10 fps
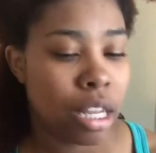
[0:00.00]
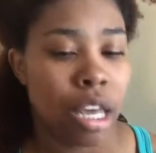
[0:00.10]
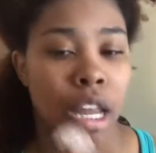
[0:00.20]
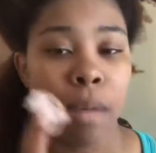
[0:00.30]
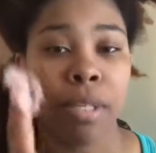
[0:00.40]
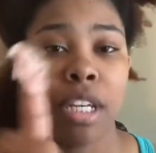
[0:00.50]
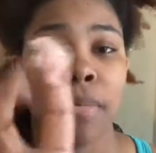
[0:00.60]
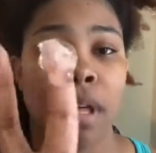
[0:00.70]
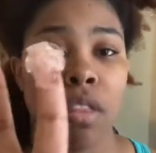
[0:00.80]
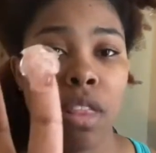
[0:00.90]
And I'm going to take
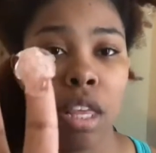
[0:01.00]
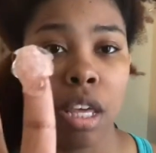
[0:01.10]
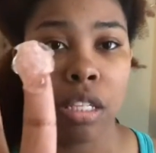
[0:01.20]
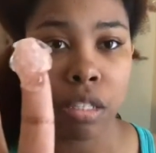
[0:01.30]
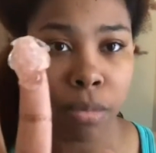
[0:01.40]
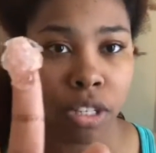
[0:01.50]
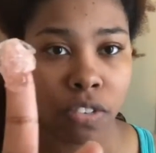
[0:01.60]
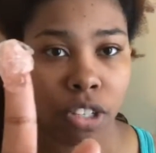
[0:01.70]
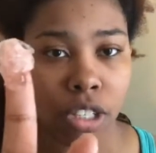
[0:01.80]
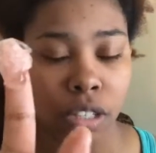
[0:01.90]
about this much
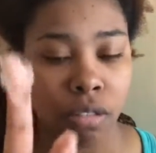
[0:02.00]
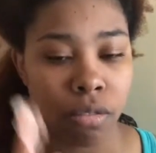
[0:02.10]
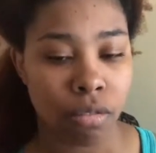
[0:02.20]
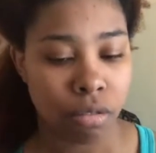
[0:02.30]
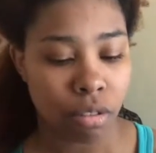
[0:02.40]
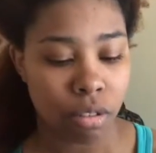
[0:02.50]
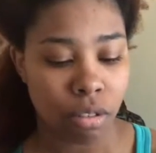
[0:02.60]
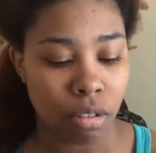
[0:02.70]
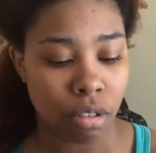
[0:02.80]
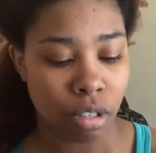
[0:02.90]
of the gel.
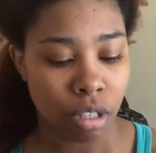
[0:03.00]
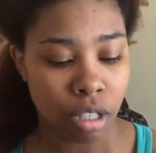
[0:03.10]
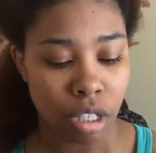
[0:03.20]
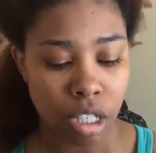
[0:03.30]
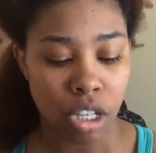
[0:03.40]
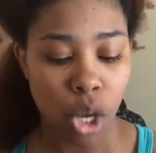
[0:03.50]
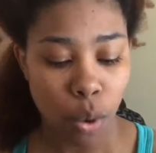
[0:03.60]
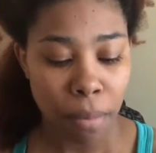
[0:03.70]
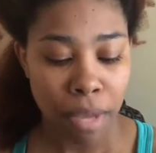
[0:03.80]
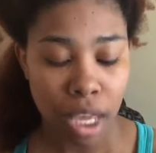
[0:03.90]
Because
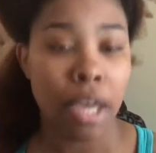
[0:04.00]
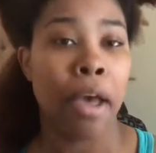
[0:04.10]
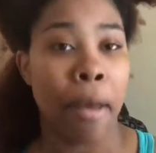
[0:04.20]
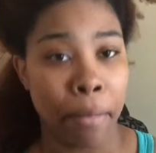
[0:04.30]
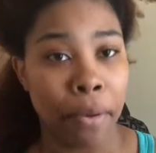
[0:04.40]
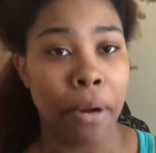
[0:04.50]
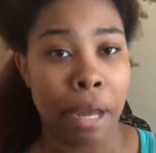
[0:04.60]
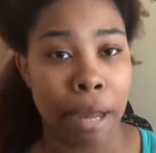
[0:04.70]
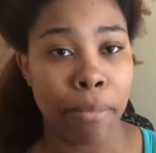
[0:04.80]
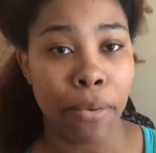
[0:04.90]
knowing me, I'm going to
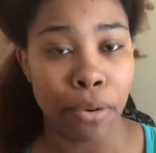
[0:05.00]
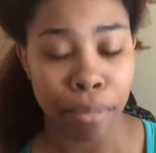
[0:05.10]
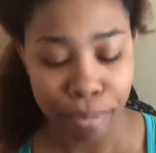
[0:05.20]
add more.